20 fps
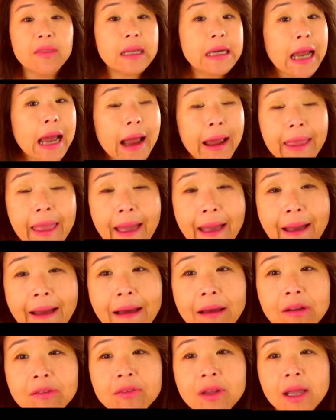that I
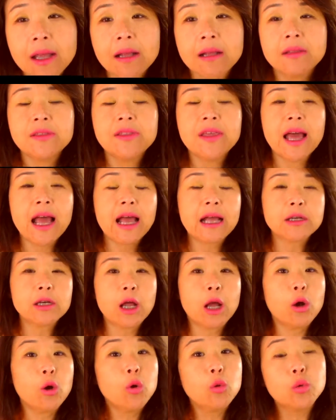have that
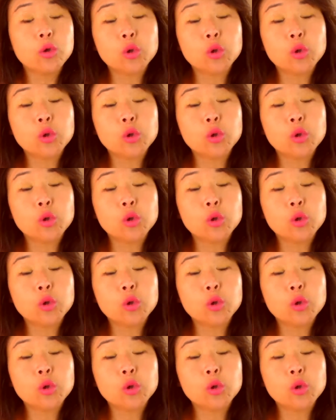uh,